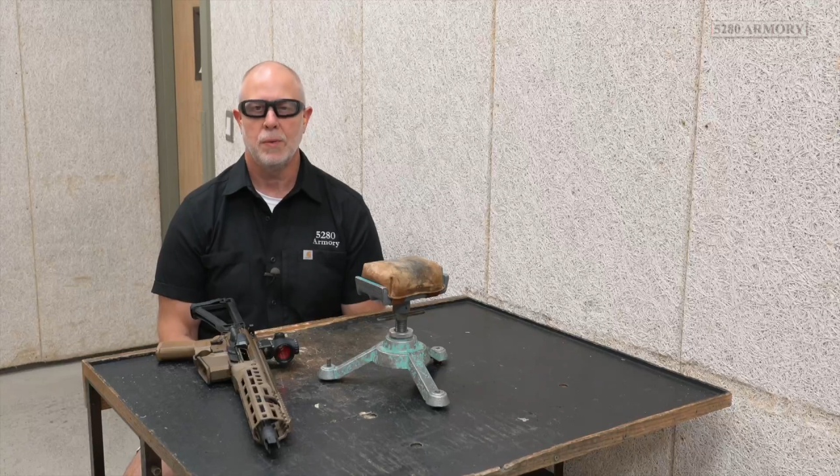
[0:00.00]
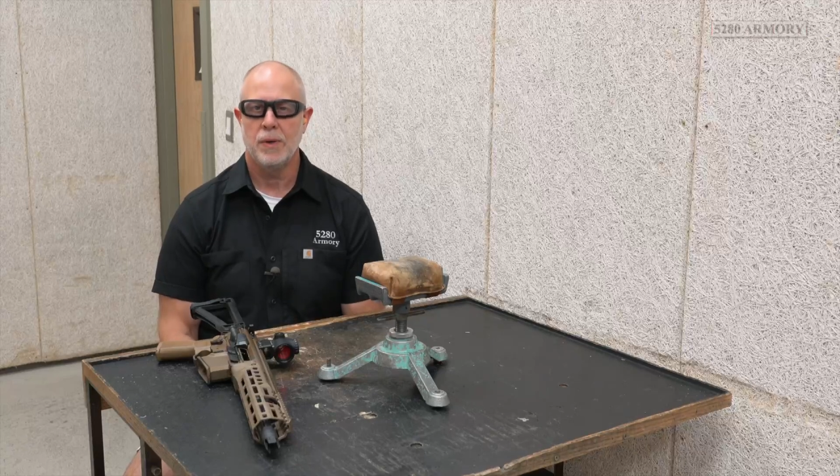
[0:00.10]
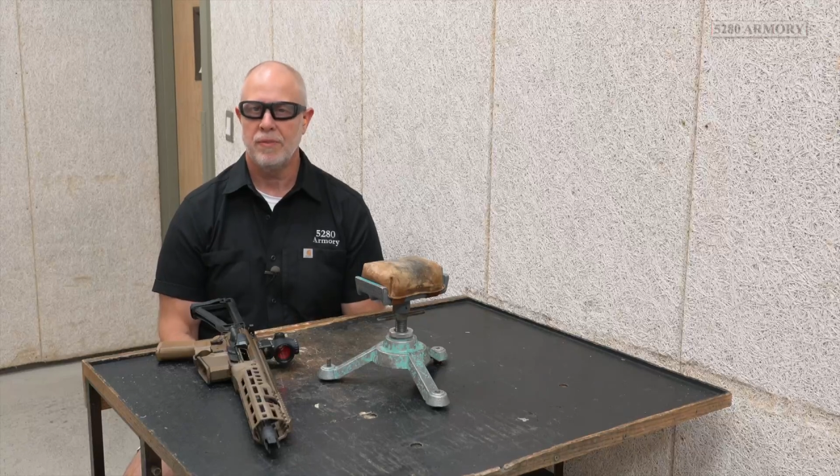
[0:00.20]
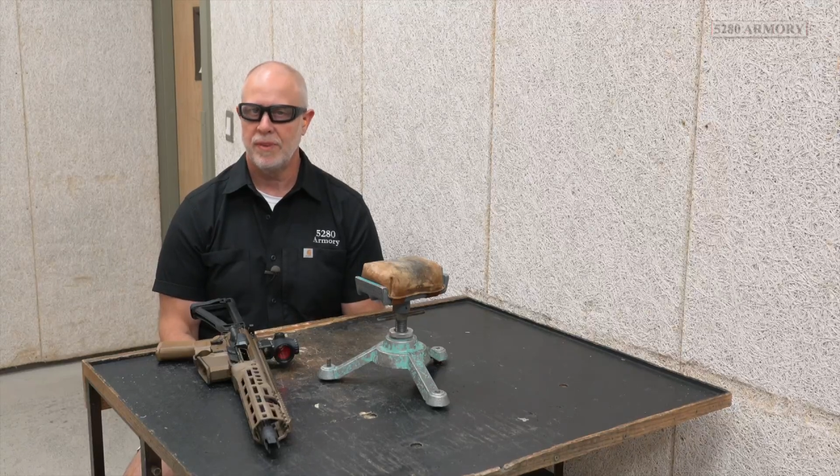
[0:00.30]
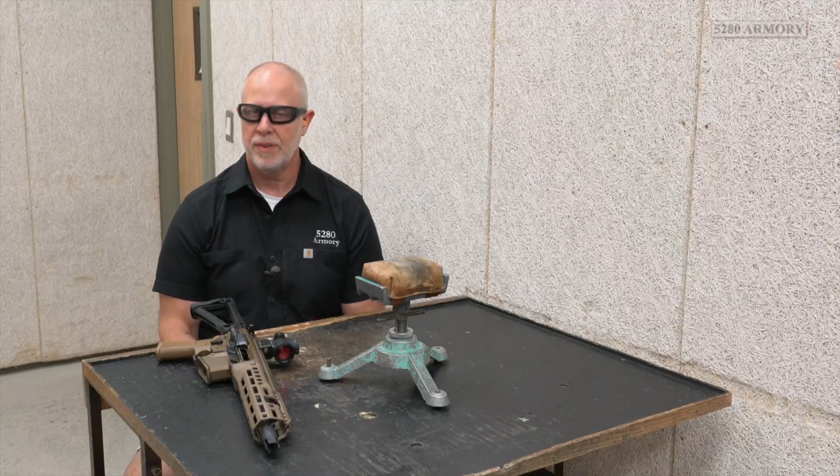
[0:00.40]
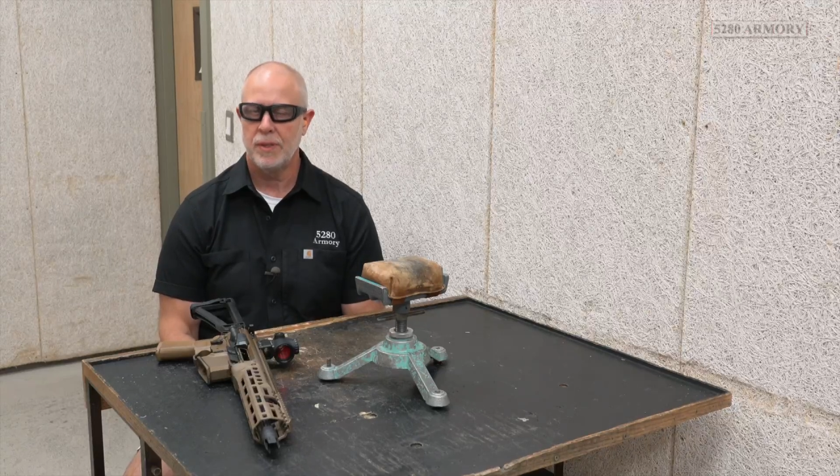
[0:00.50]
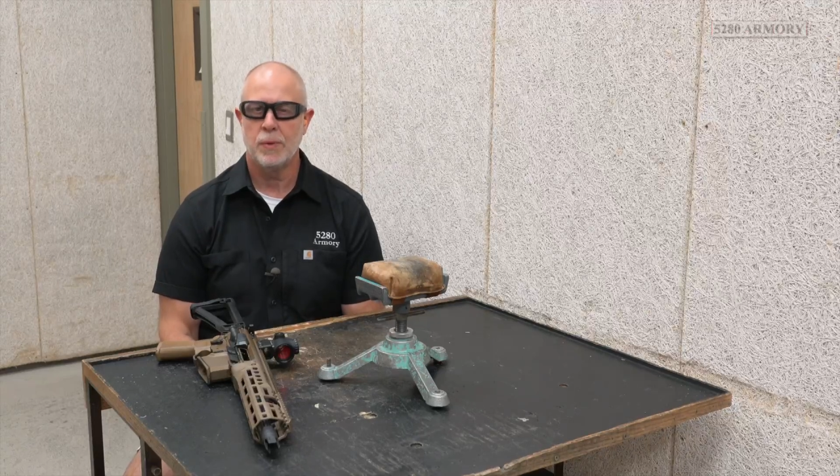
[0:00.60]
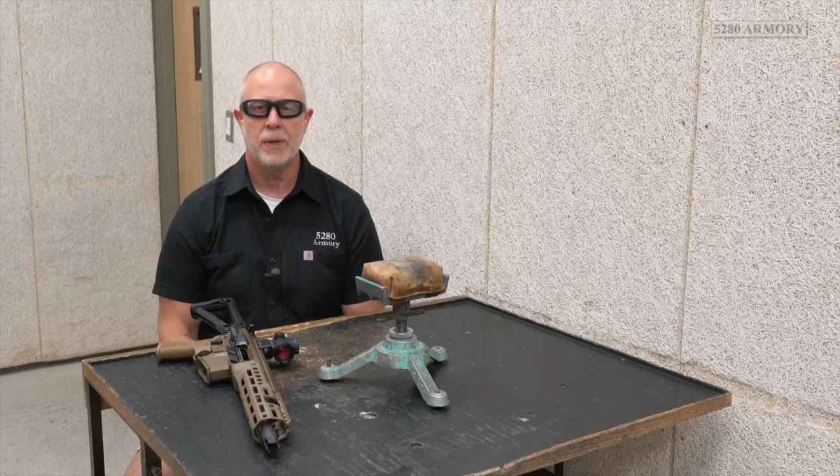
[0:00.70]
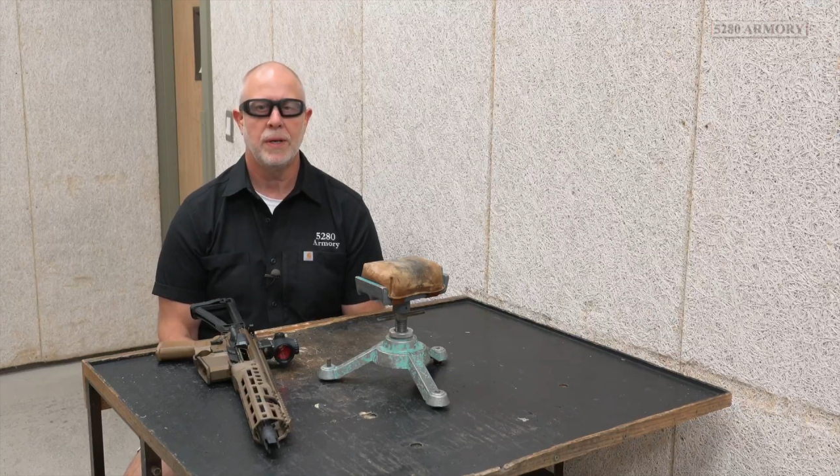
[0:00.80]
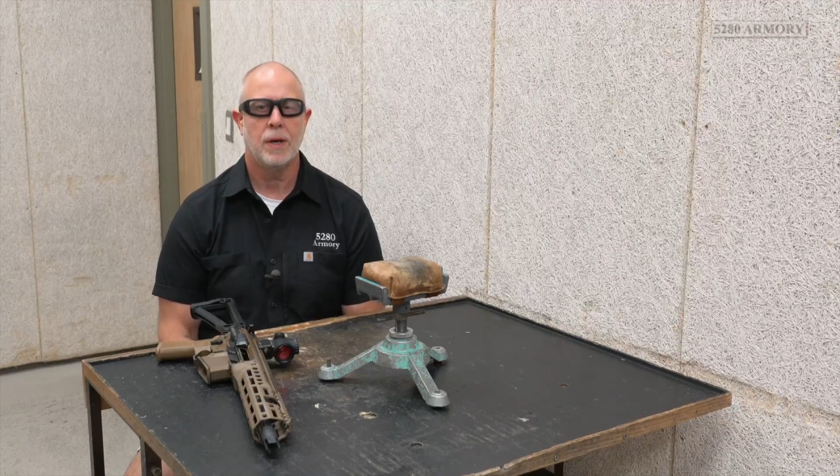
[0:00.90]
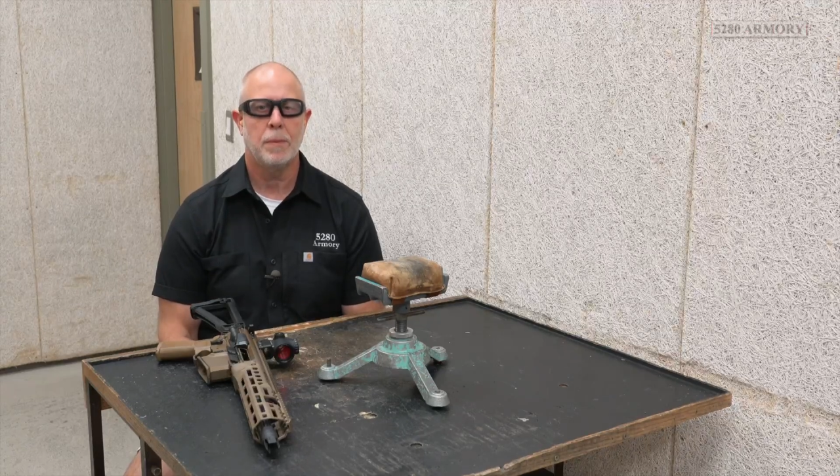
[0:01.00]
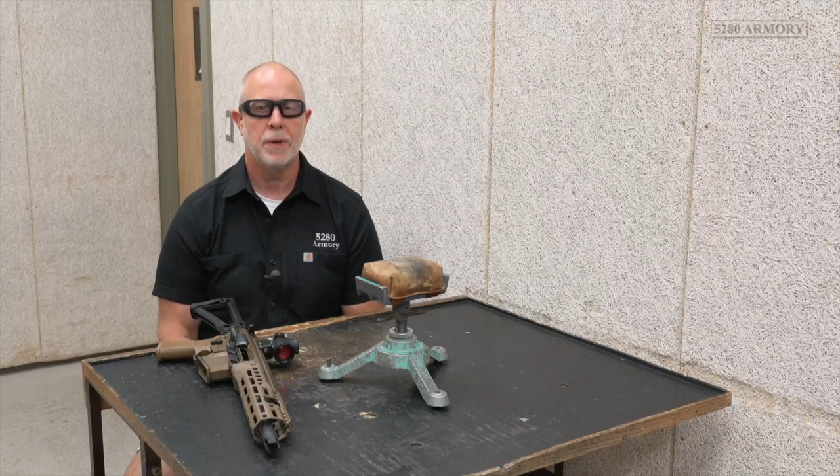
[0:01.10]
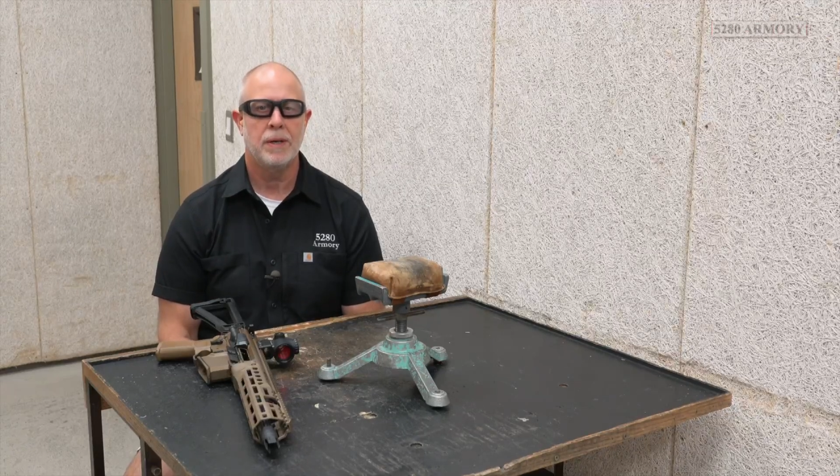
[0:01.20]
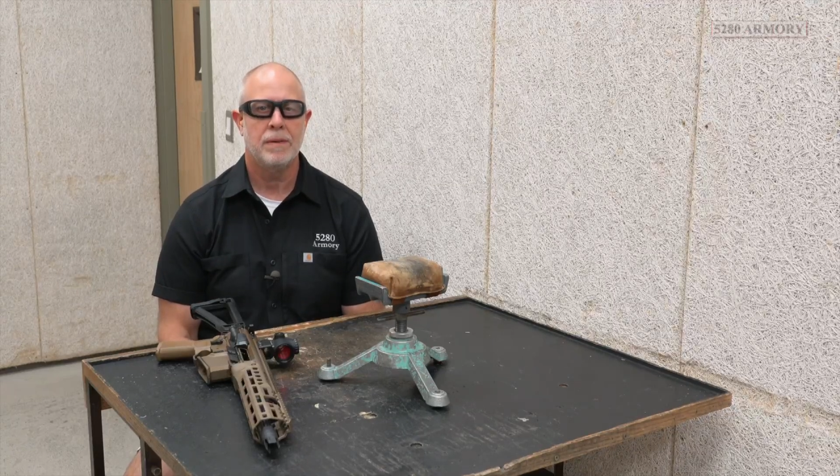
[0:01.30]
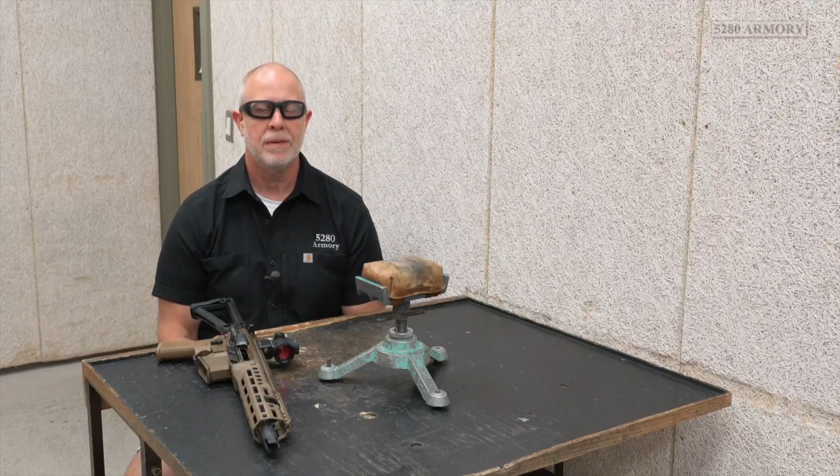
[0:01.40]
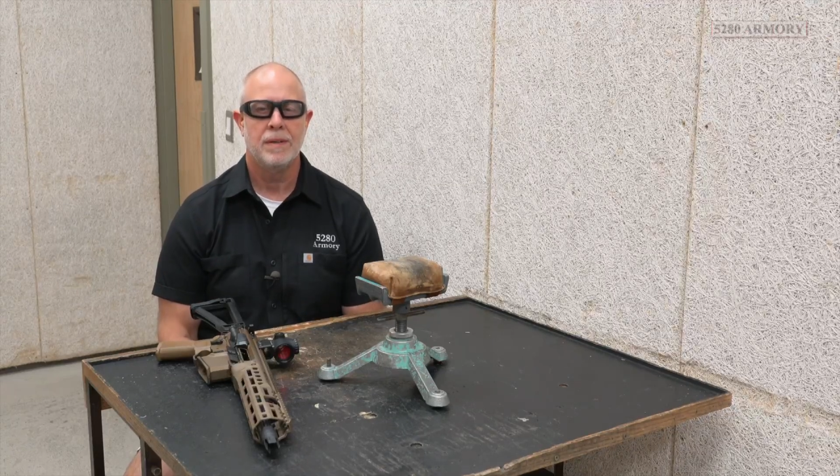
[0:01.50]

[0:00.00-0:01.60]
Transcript: with 5280 Armory.